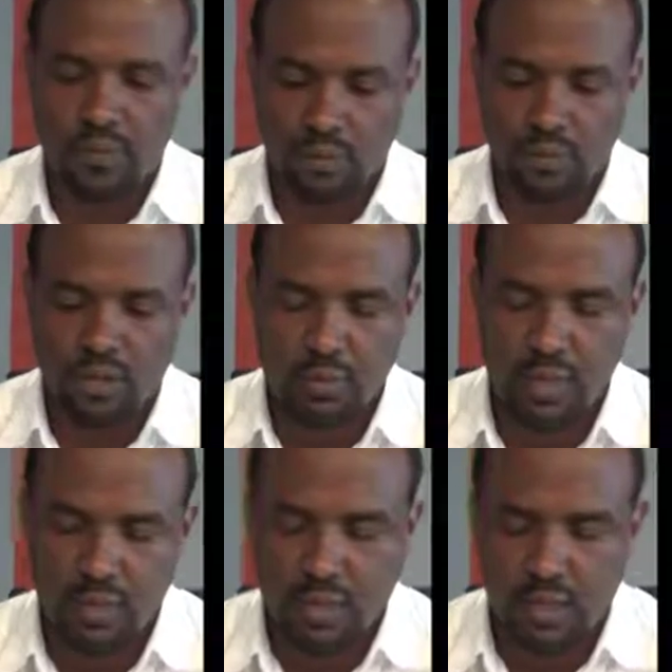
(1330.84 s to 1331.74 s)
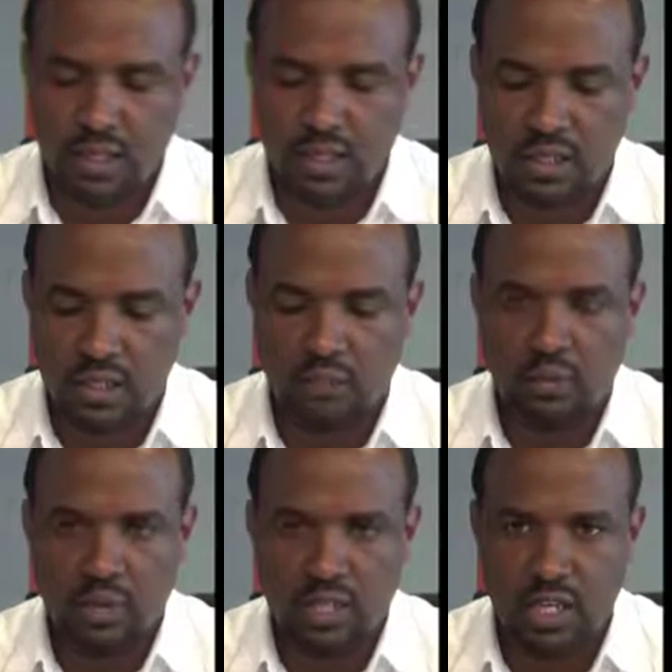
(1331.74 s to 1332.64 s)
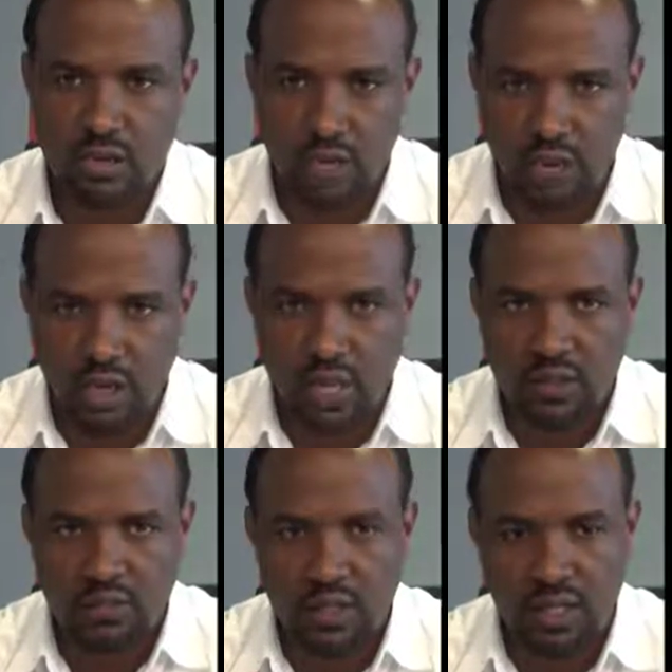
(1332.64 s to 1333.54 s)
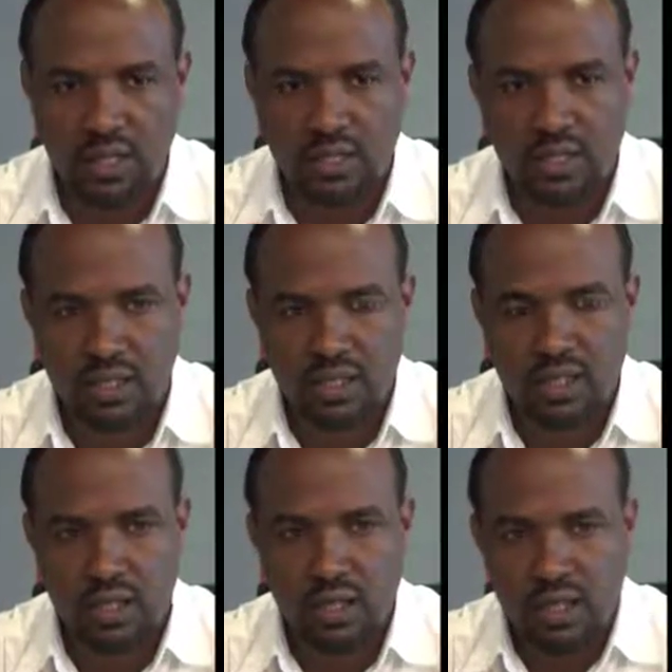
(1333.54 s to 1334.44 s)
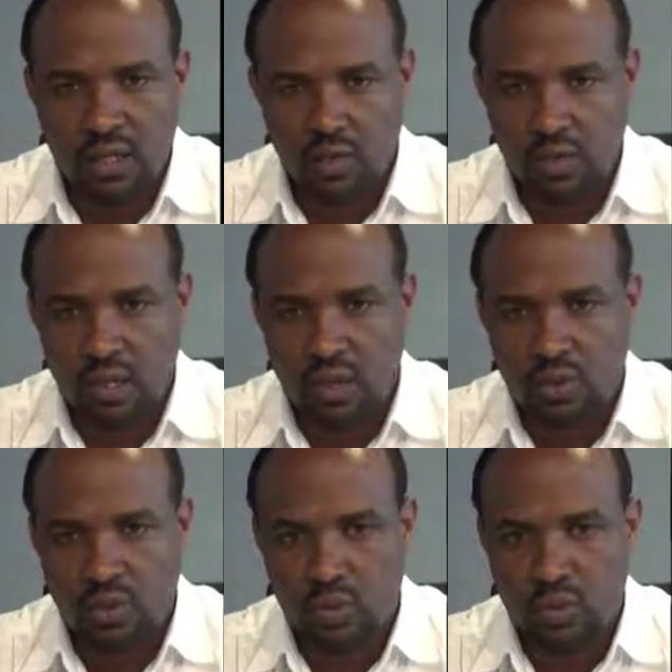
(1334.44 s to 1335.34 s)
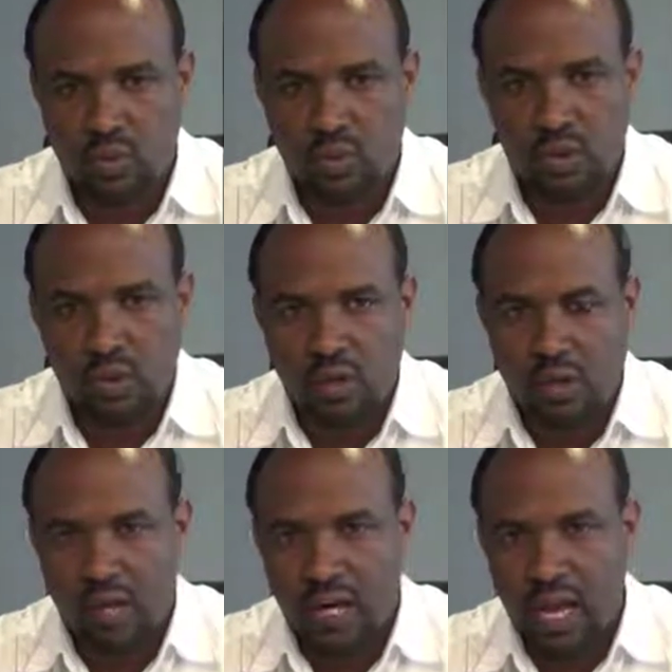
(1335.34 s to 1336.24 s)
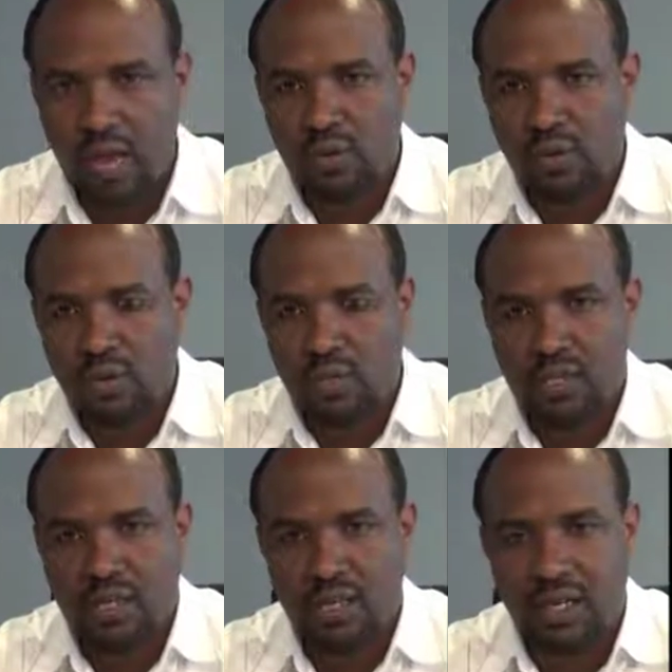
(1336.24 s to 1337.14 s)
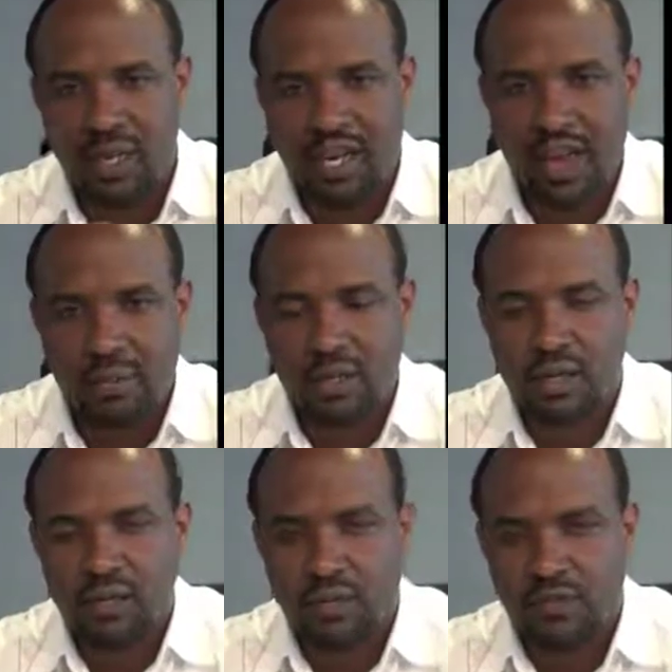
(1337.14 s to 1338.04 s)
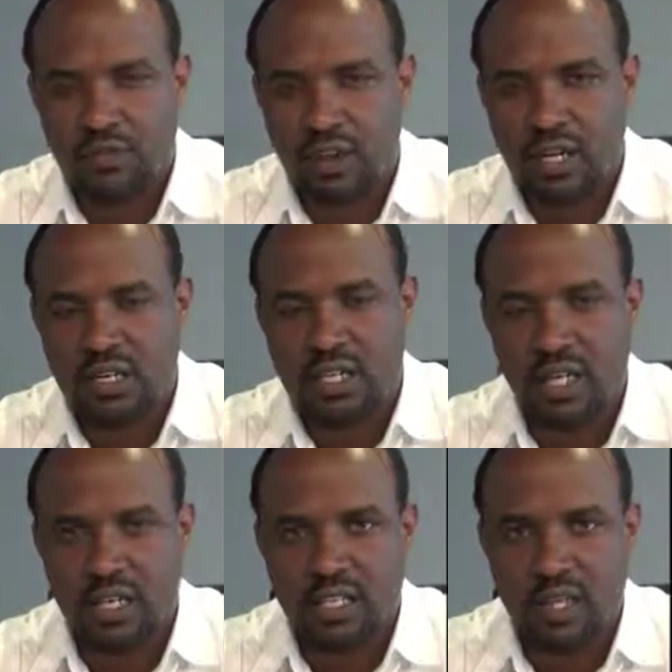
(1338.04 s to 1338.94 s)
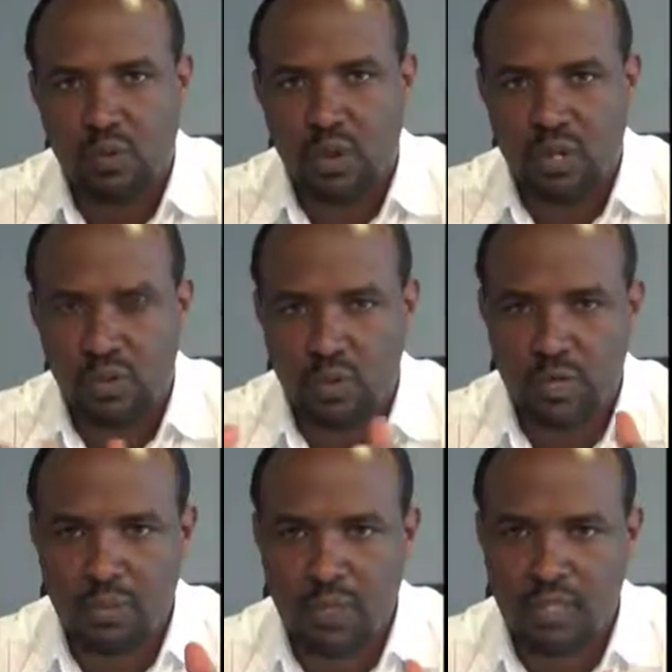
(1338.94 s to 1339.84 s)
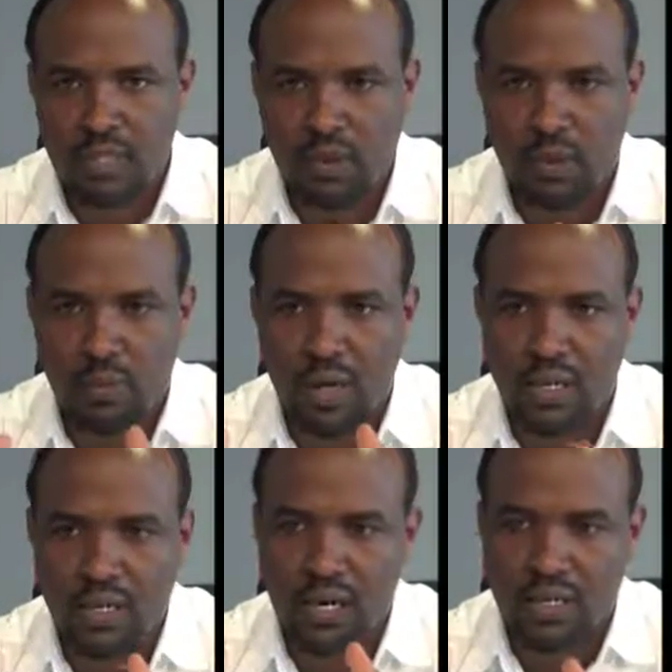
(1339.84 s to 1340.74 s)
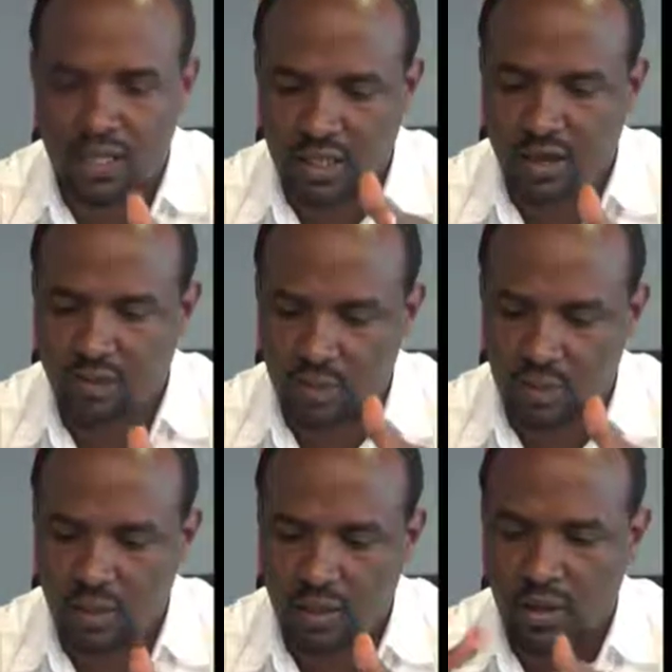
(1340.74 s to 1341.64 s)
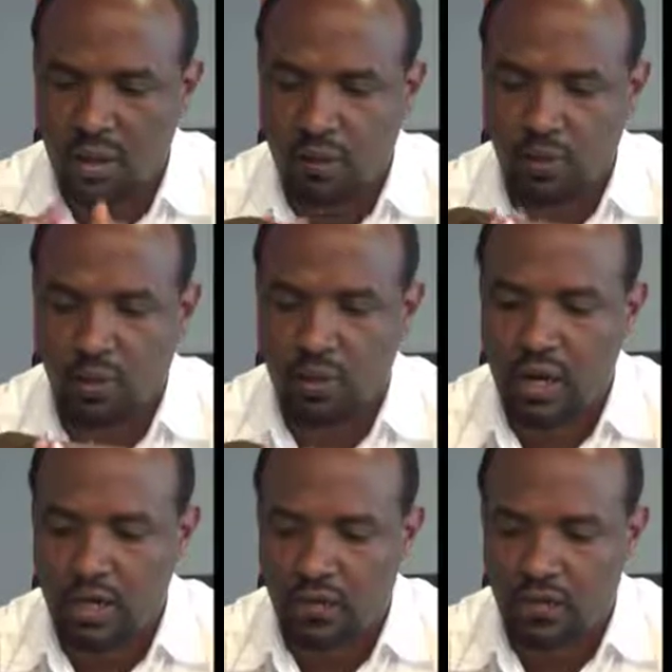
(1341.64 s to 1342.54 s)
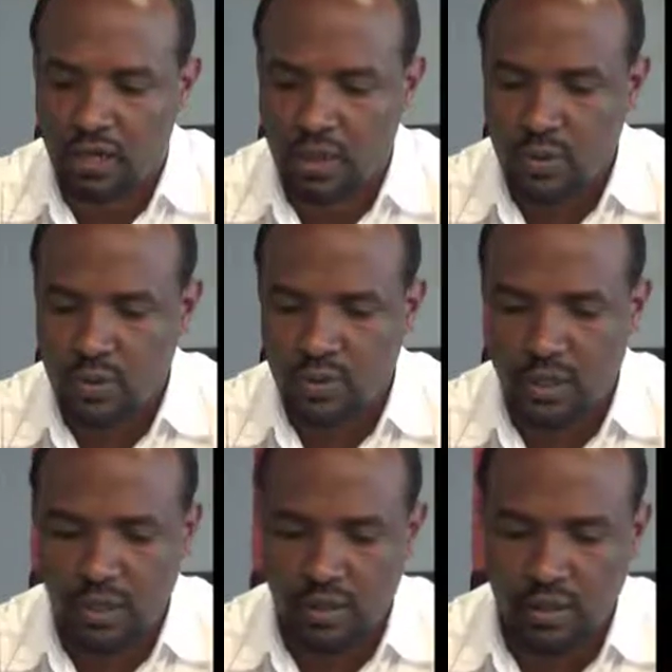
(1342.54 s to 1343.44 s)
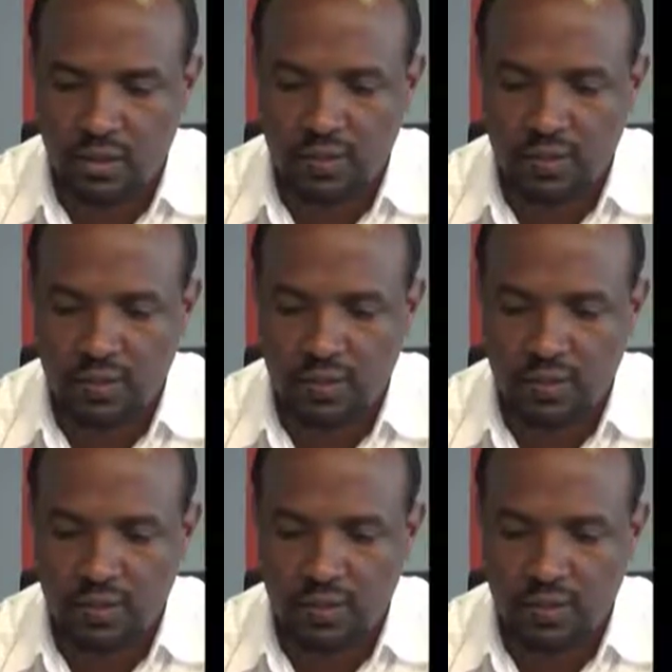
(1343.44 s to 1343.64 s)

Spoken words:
or Spate irrigation? If we say productive irrigation, then we need to rely on the reliable floods, and then we need to limit the command area that have to be productively used, and